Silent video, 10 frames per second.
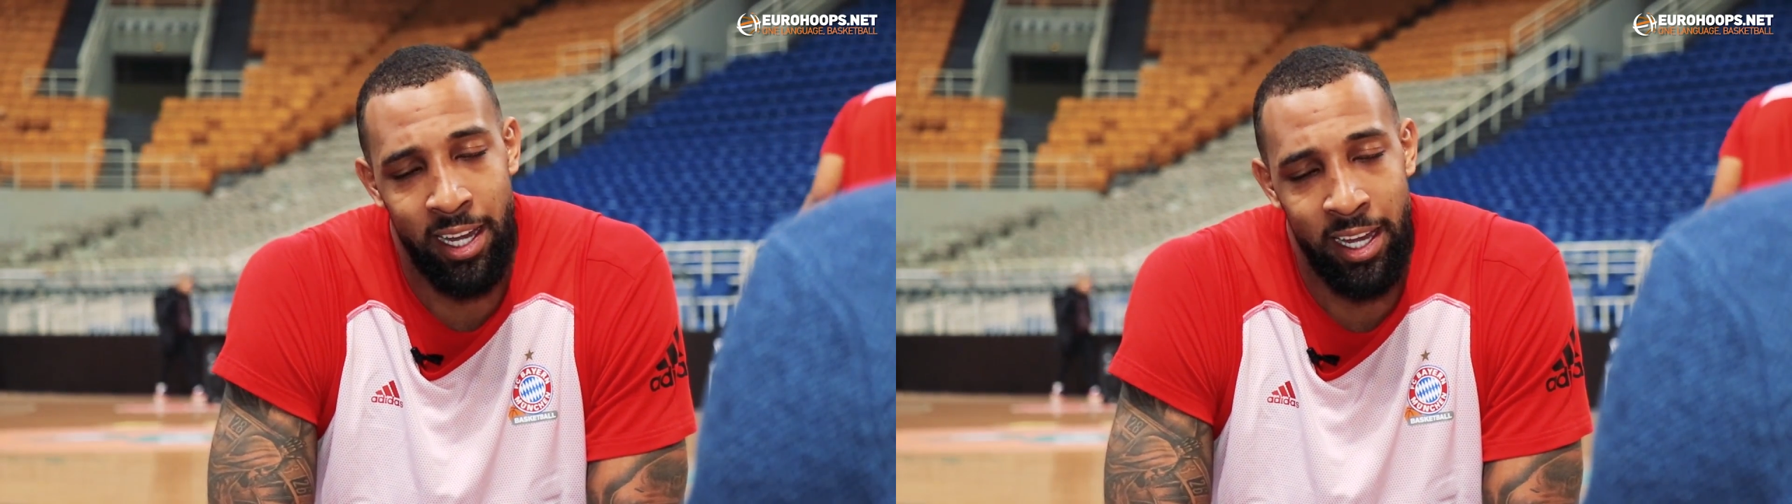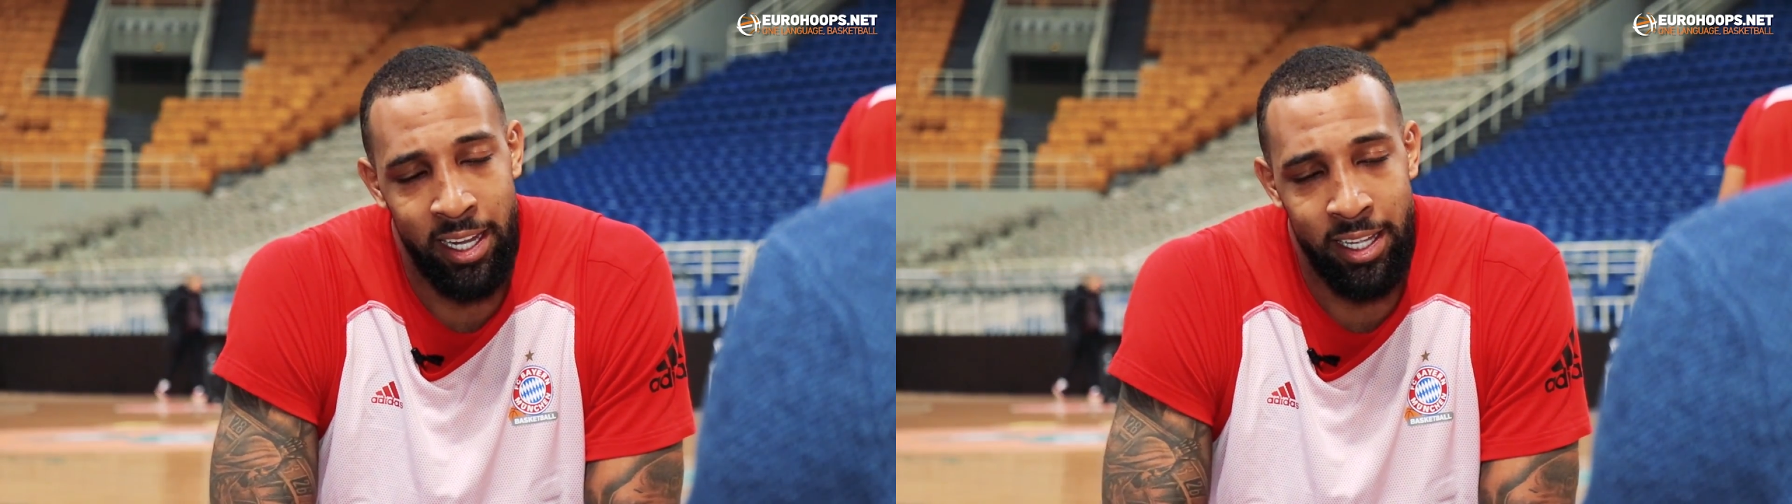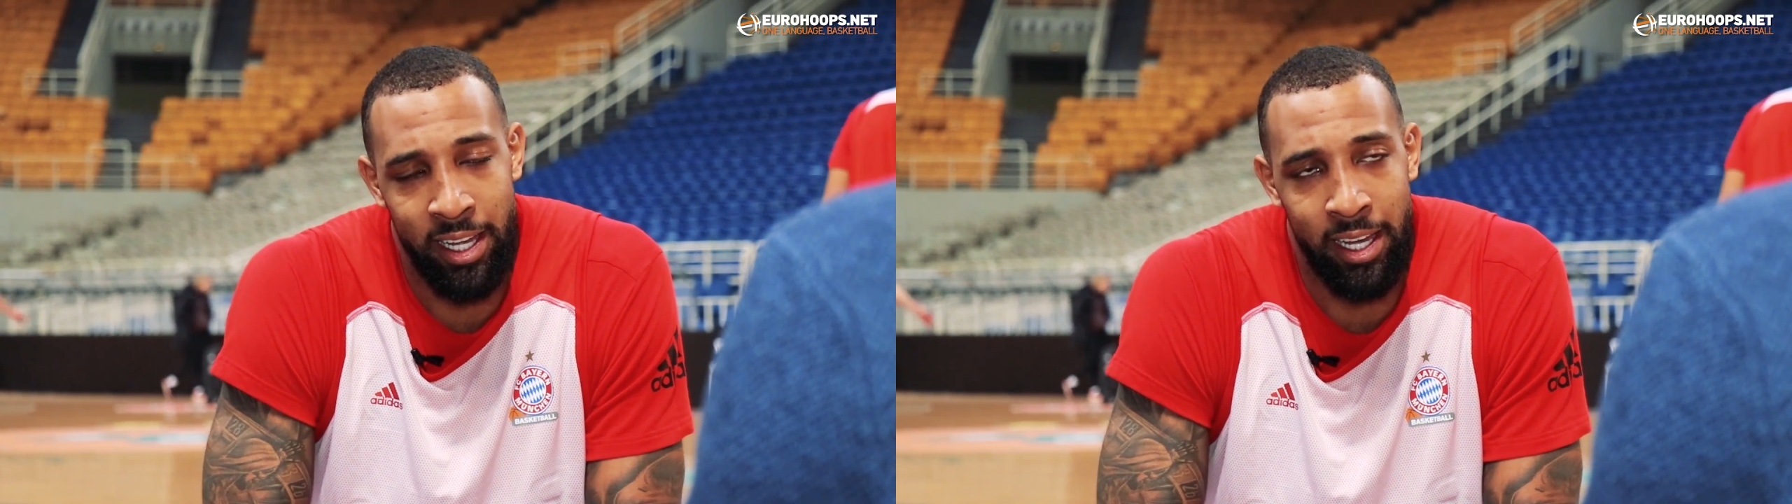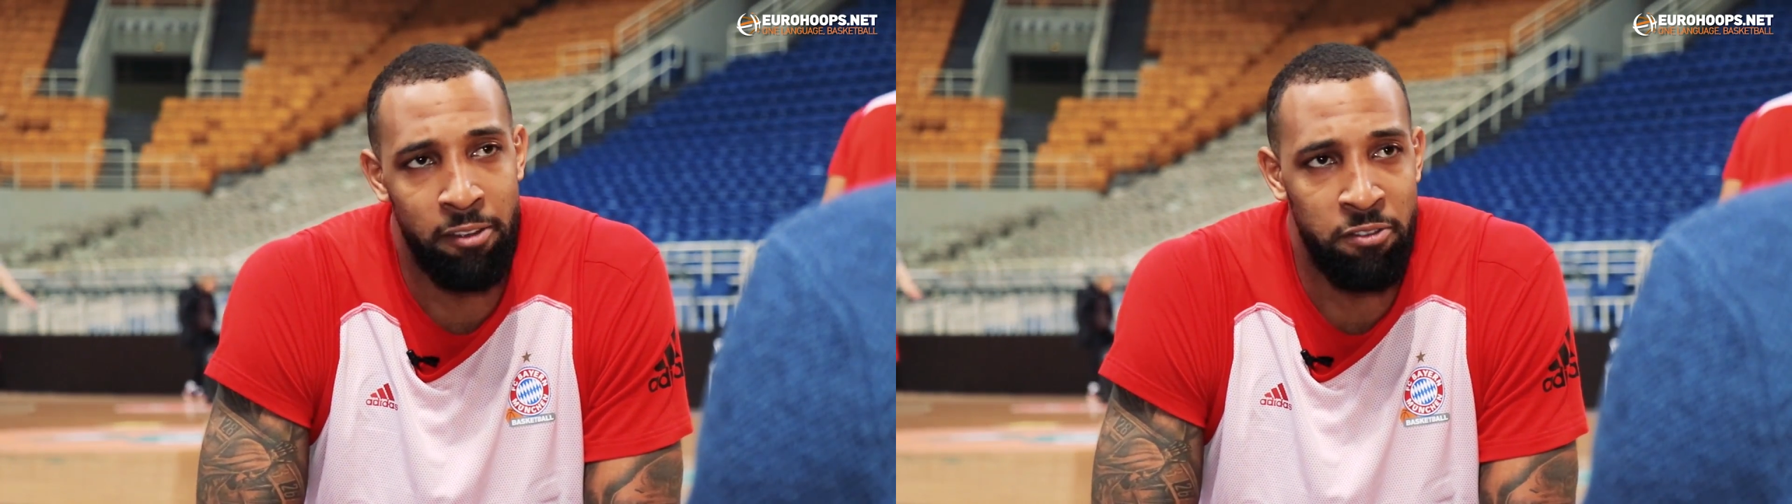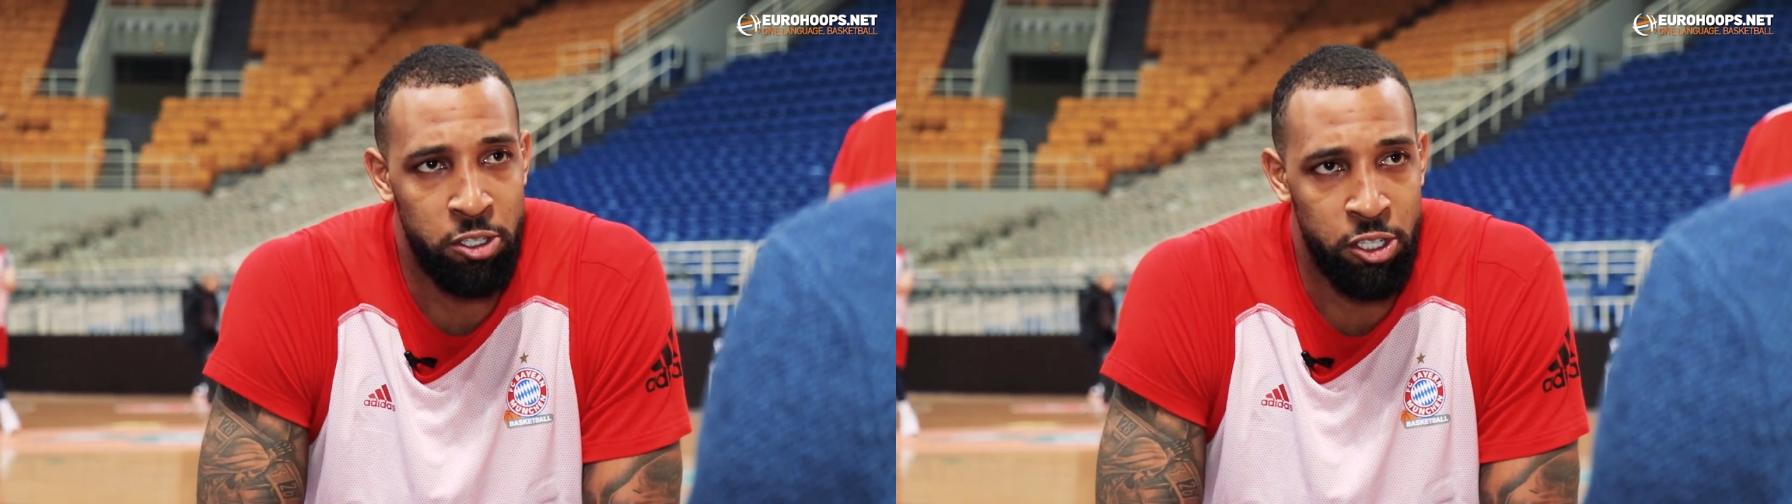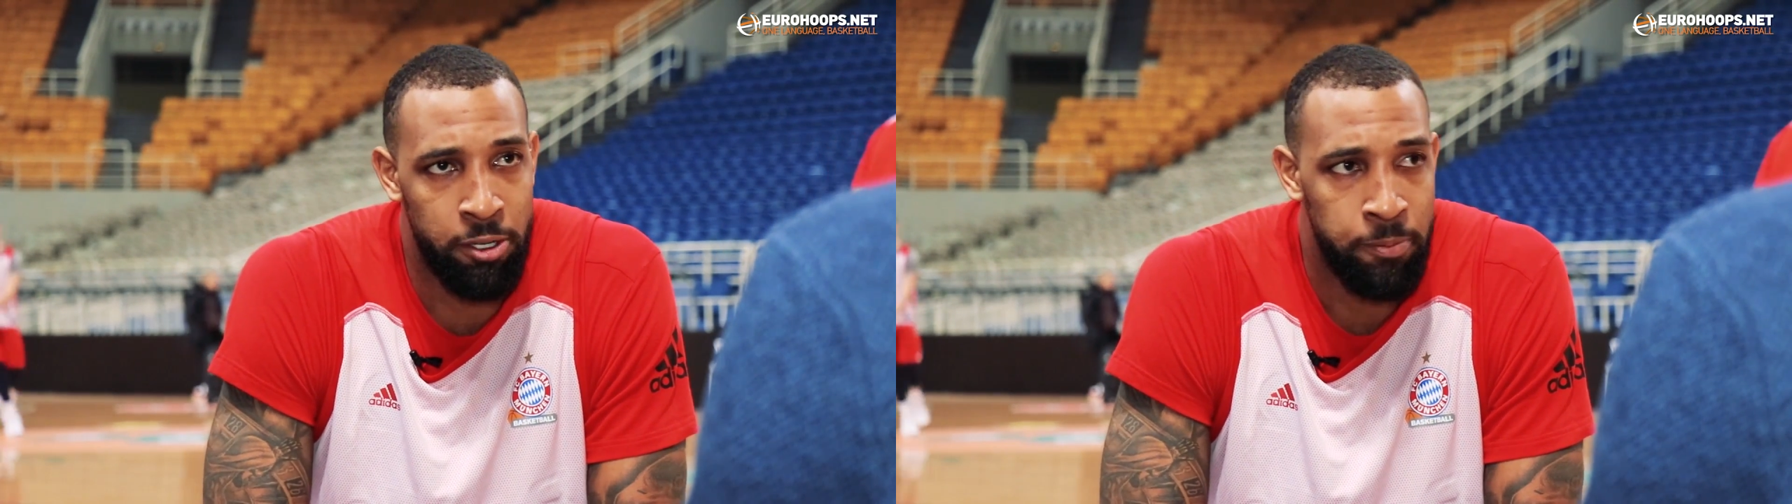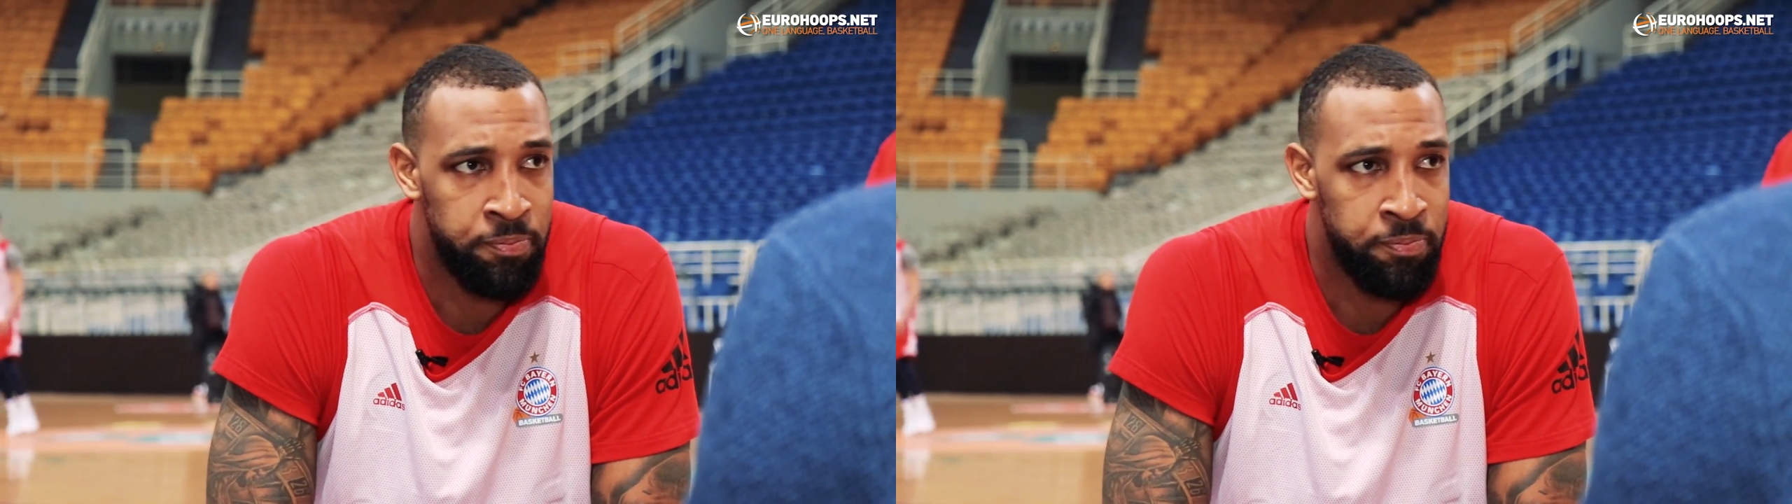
at anything in the future